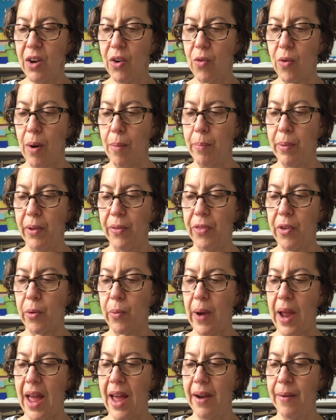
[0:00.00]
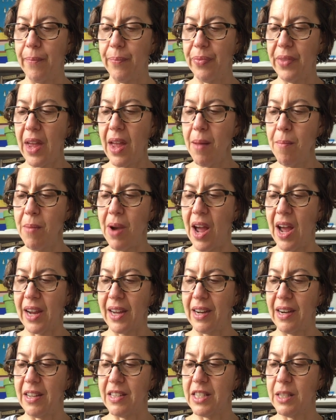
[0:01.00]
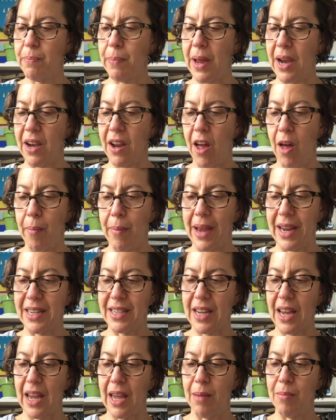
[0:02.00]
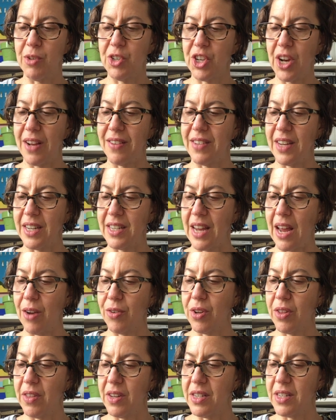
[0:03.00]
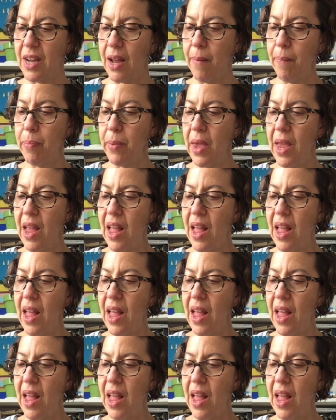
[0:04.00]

grumbled the rat. "I'm not going to spend all my time chasing down to the dump